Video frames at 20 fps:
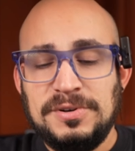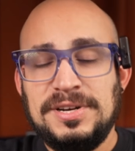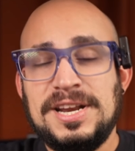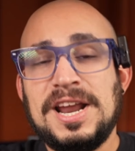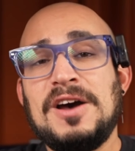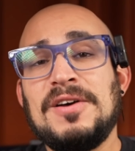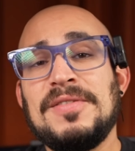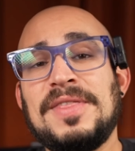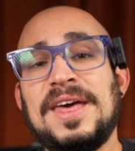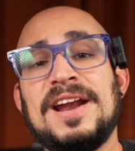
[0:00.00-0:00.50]

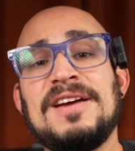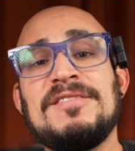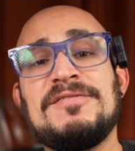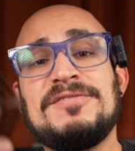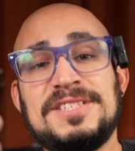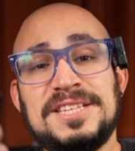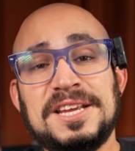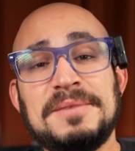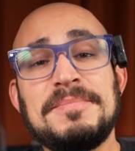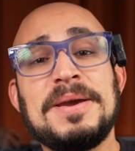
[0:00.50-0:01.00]
now that I've
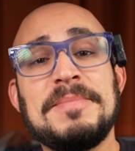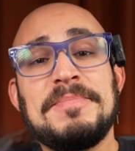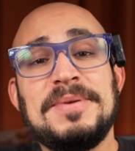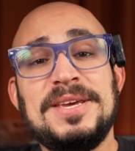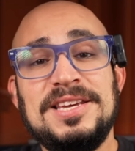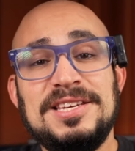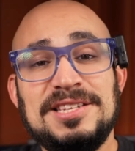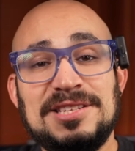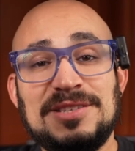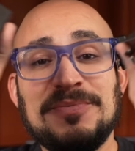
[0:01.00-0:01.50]
said my
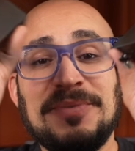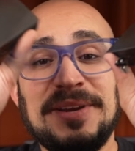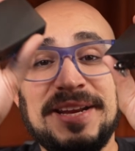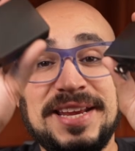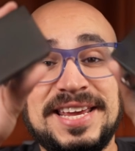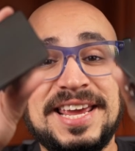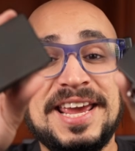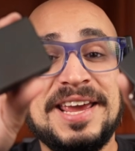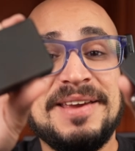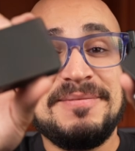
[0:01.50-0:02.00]
piece when it
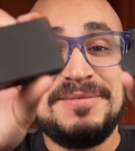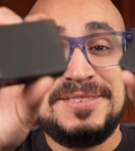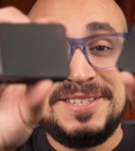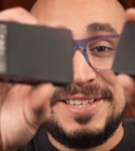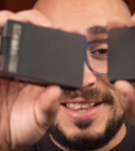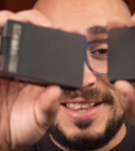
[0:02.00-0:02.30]
came to,